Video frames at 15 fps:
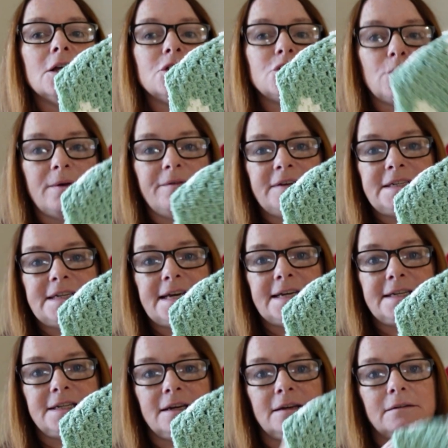So if you
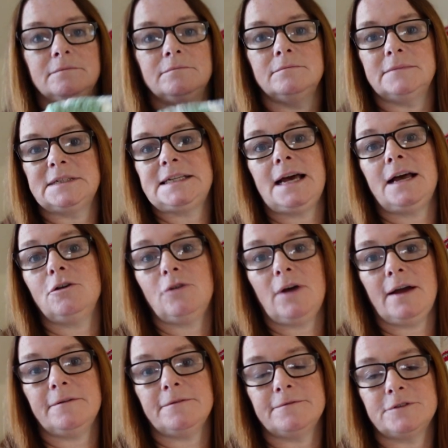did
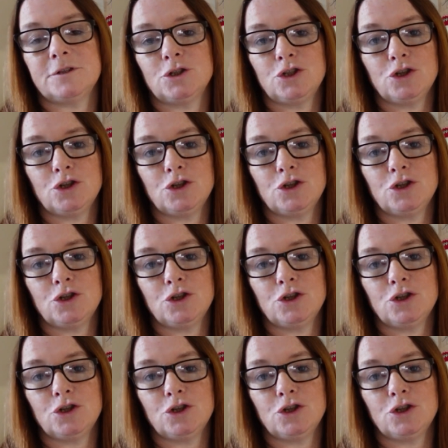Stylecraft